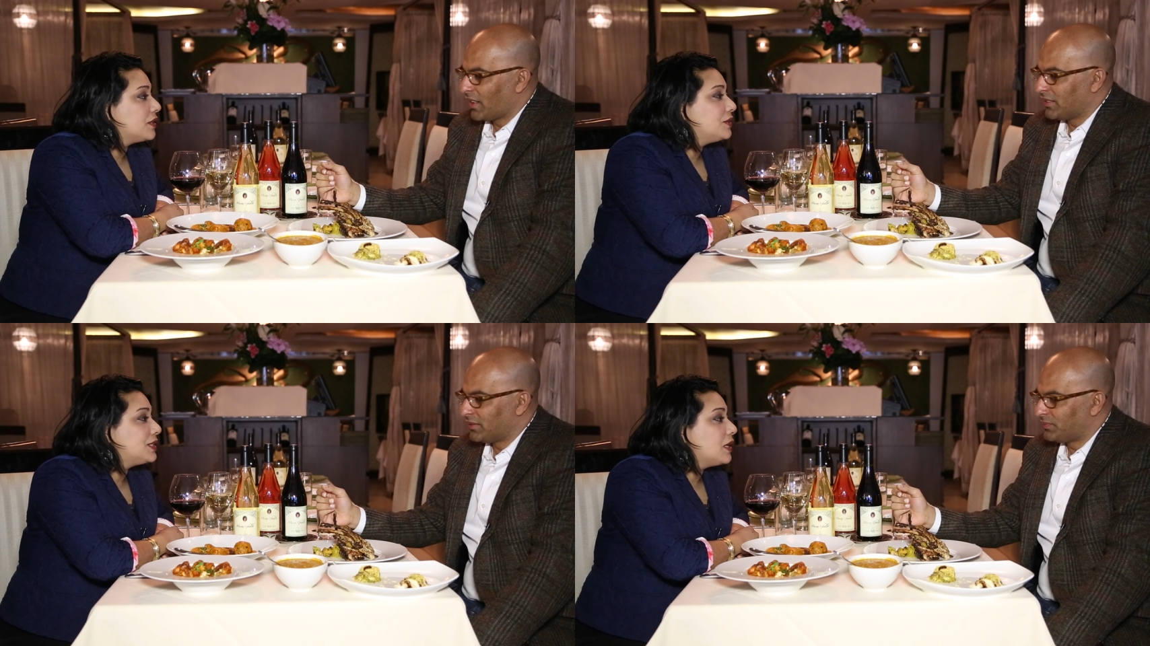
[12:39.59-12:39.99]

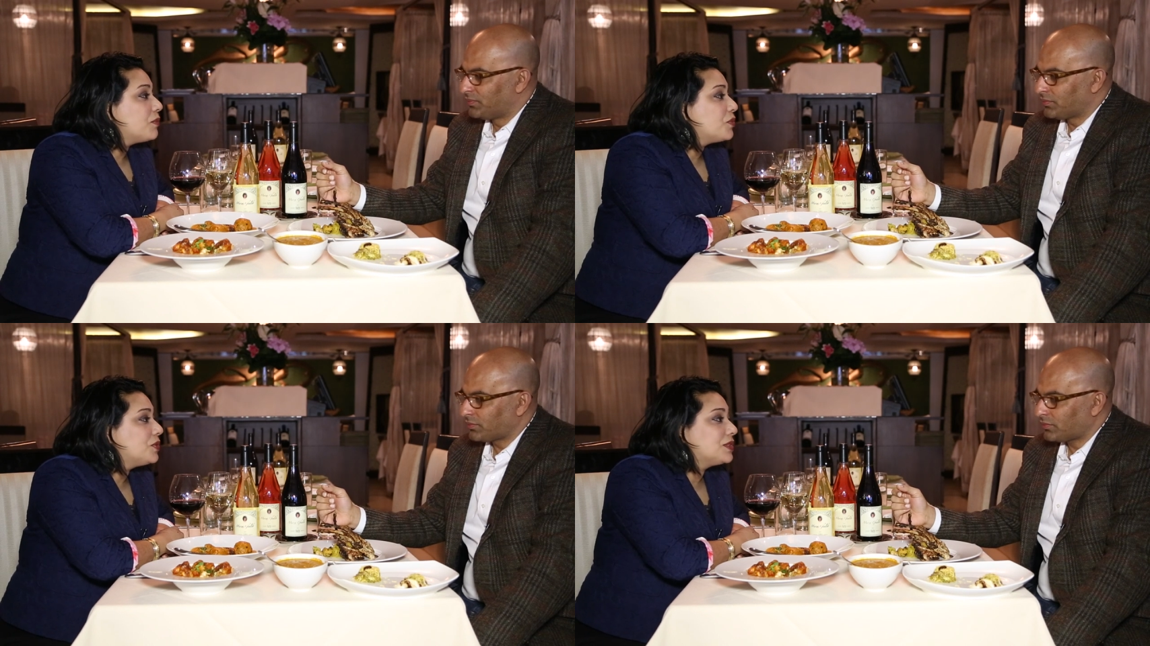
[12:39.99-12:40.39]
Speaker 1: Now, the
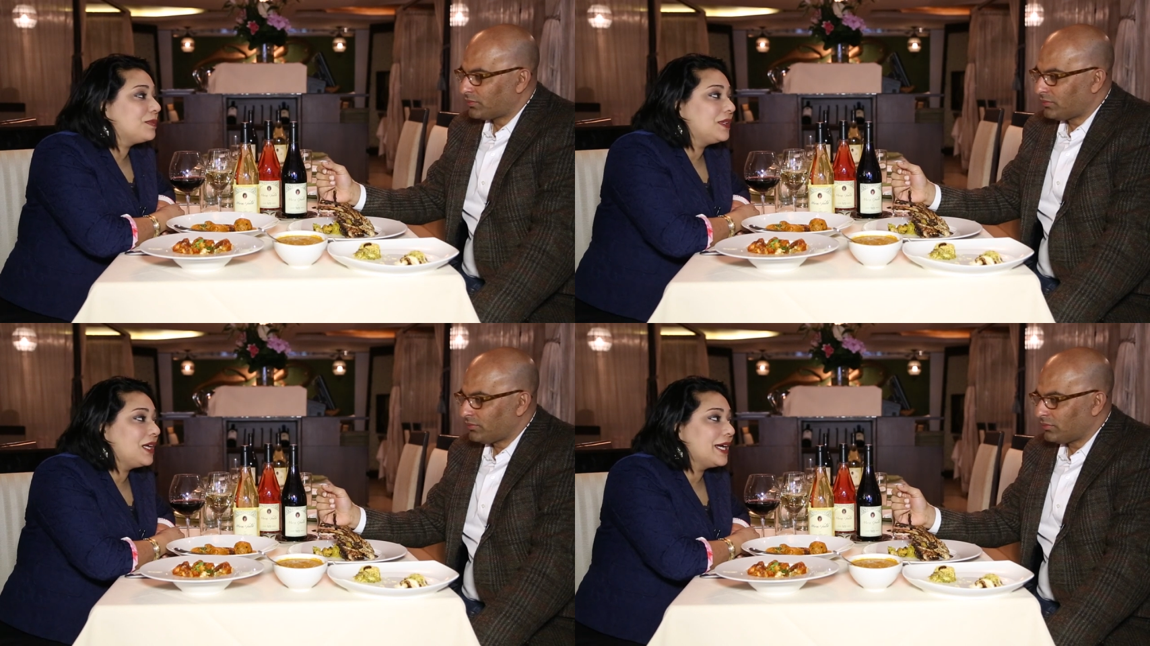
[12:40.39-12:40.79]
same rules
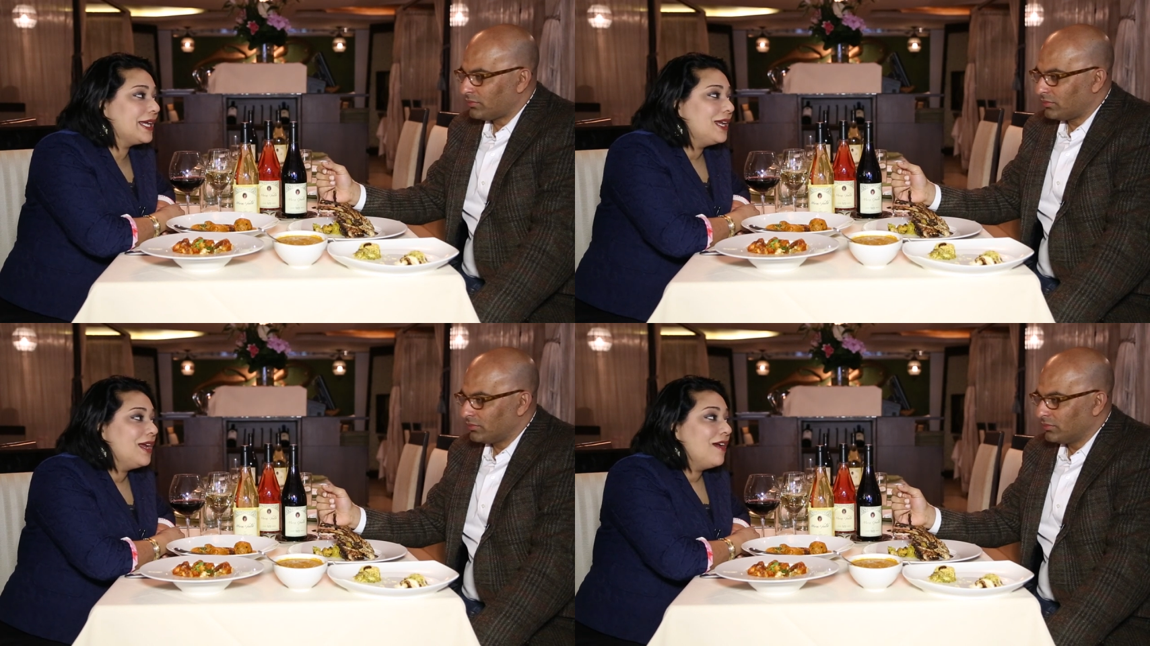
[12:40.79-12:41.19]

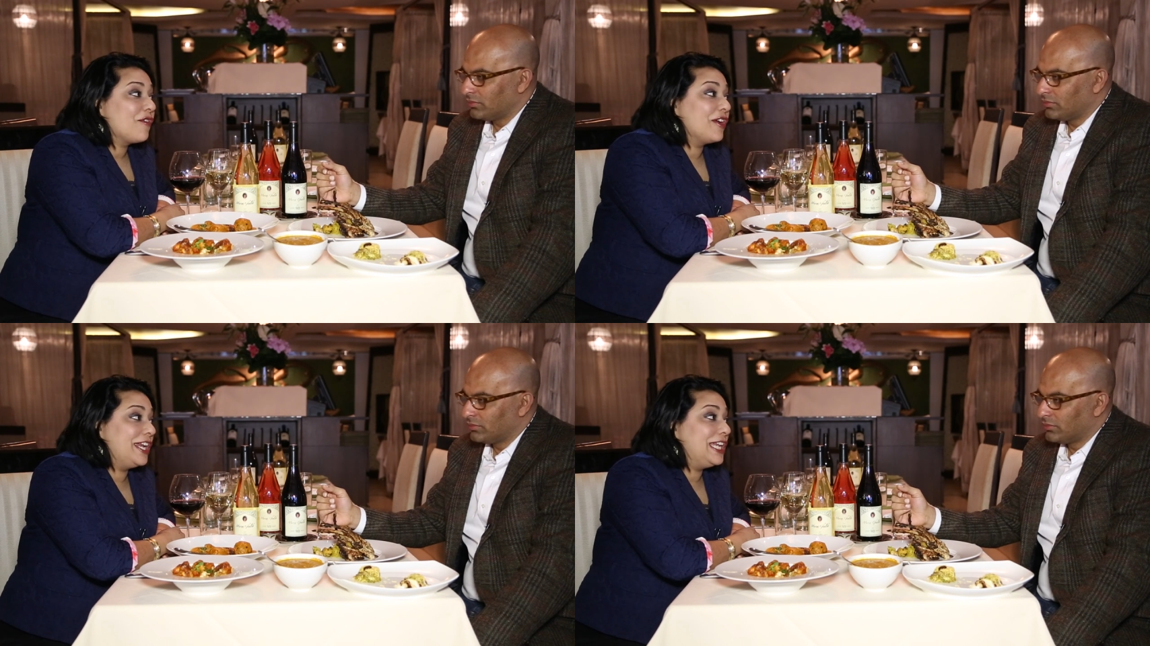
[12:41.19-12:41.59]
apply
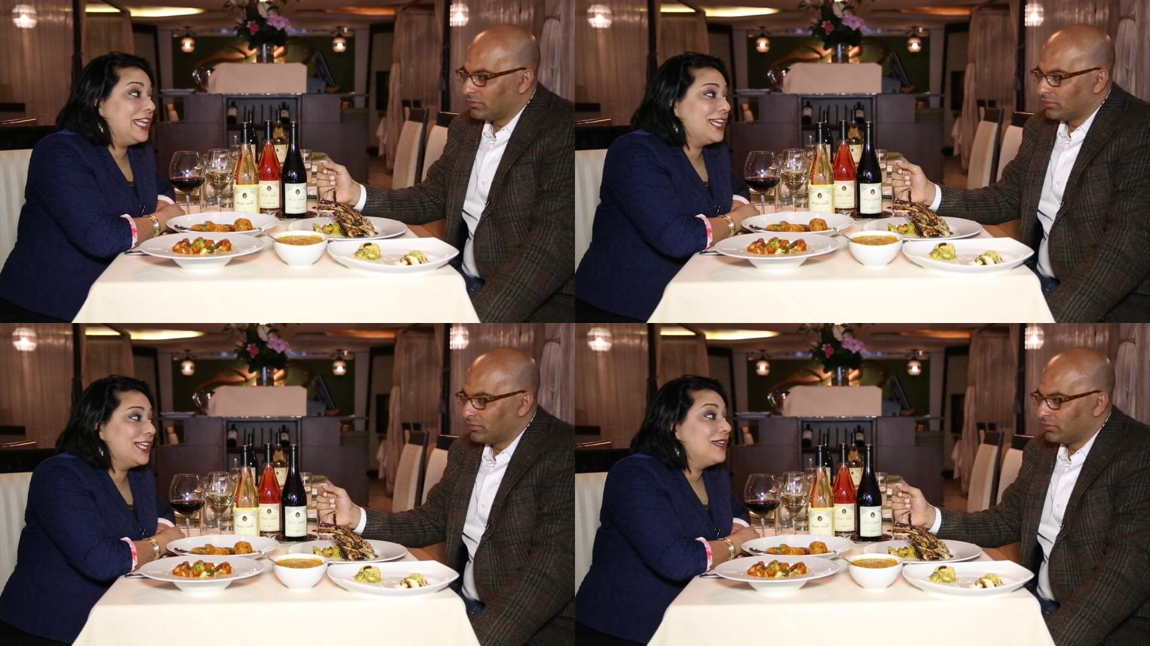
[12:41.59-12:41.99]
for
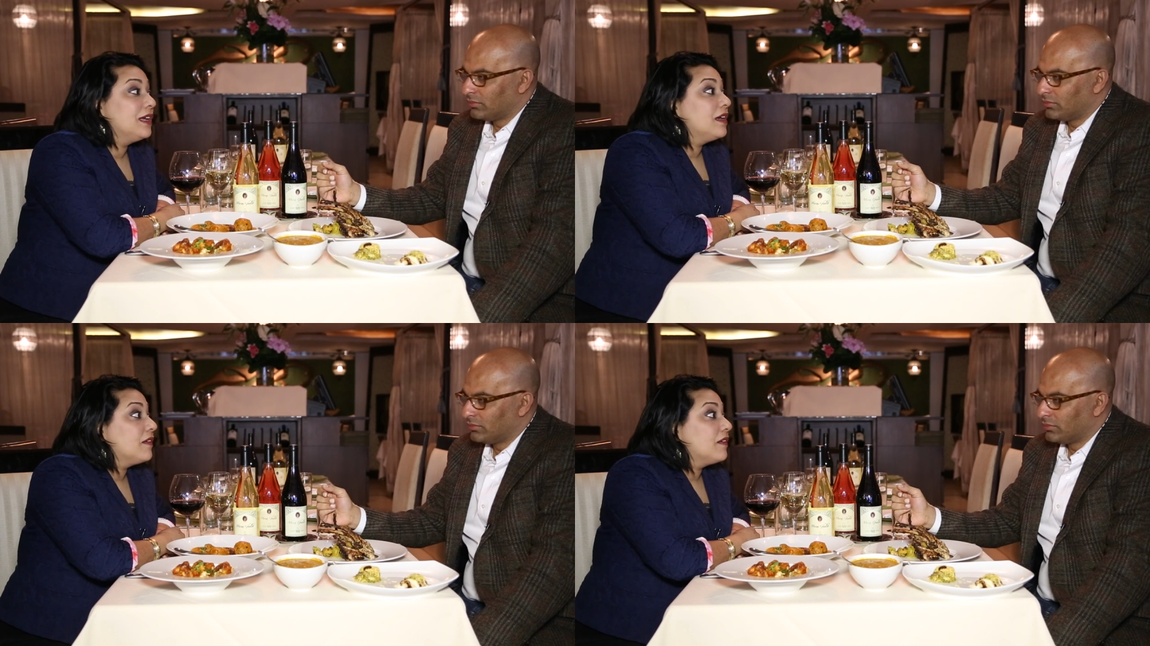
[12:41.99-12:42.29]
Indian